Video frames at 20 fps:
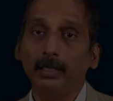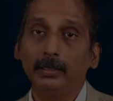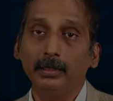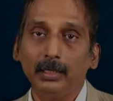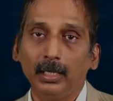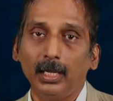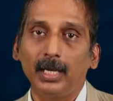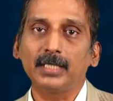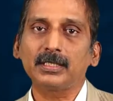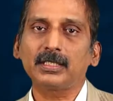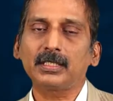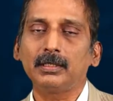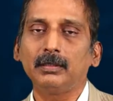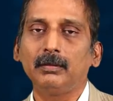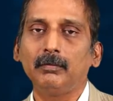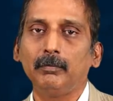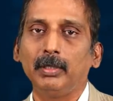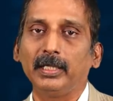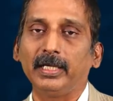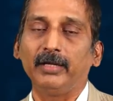At last,
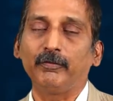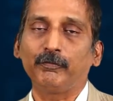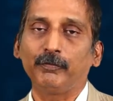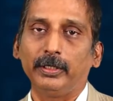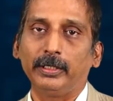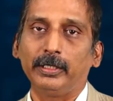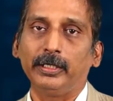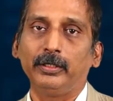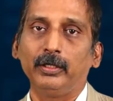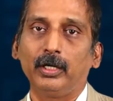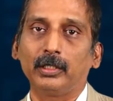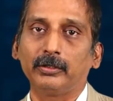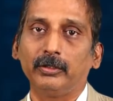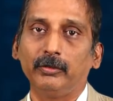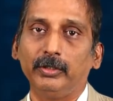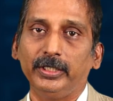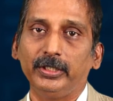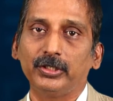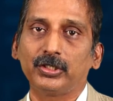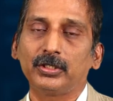but definitely not the
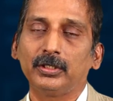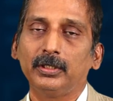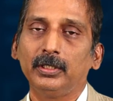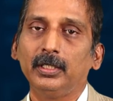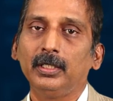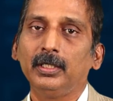least,